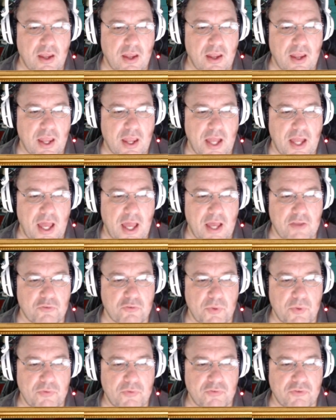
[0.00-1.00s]
And as
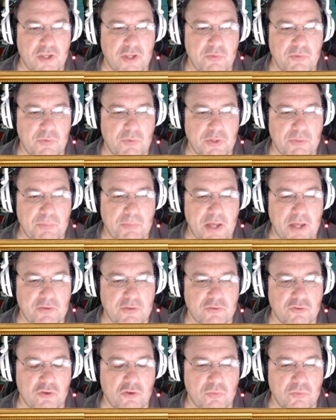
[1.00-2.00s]
we've seen with the
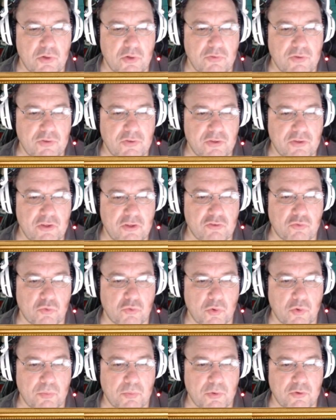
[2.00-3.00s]
past two movies, these
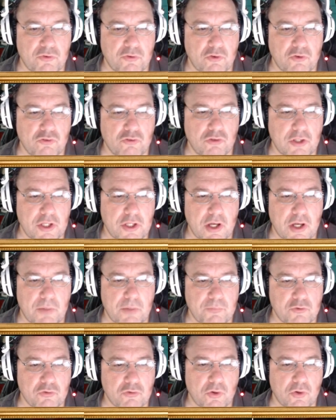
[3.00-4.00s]
rumors usually come
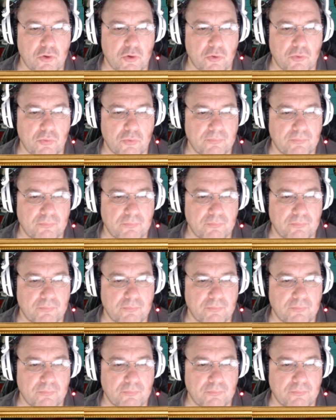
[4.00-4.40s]
true.